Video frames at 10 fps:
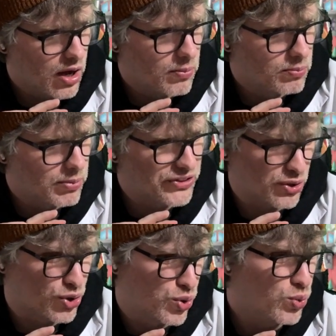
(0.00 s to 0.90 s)
But
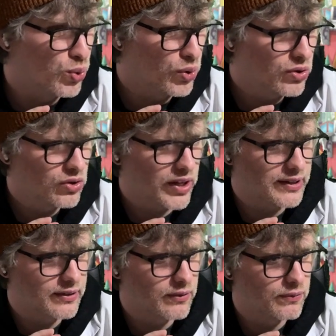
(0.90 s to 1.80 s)
they're cool.
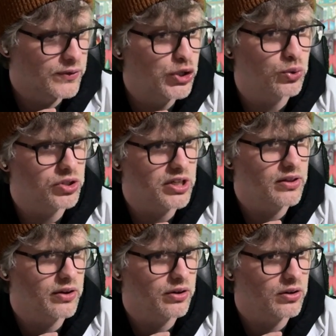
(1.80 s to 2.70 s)
Like
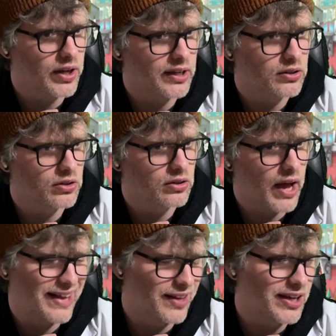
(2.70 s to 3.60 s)
visually, they're like
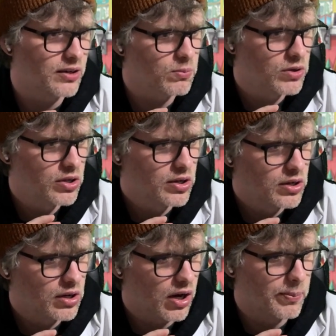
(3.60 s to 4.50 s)
I like them.
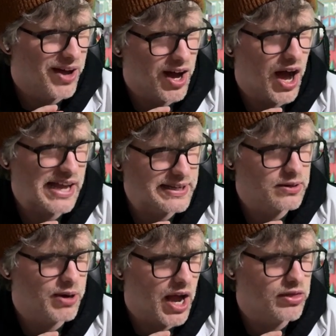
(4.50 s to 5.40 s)
The
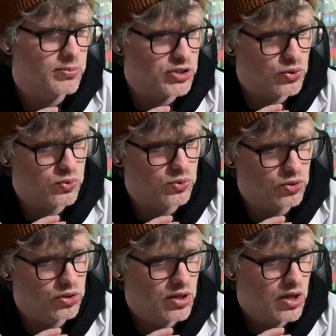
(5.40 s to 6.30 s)
idea behind them is
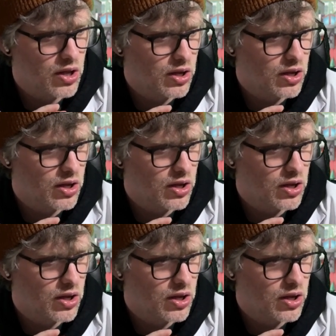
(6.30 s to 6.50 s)
cool.